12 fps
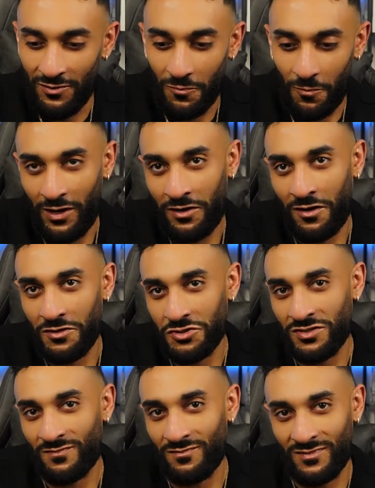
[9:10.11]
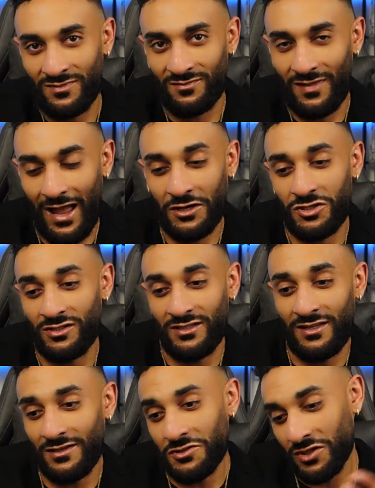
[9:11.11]
Why not just actually
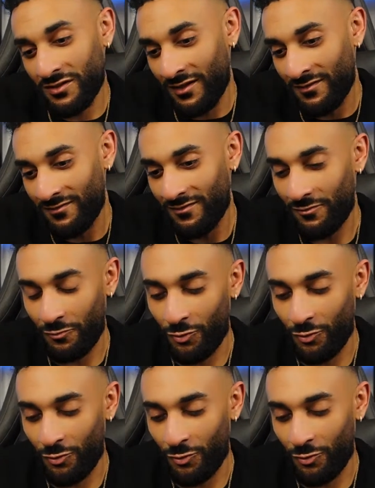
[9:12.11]
ditch and then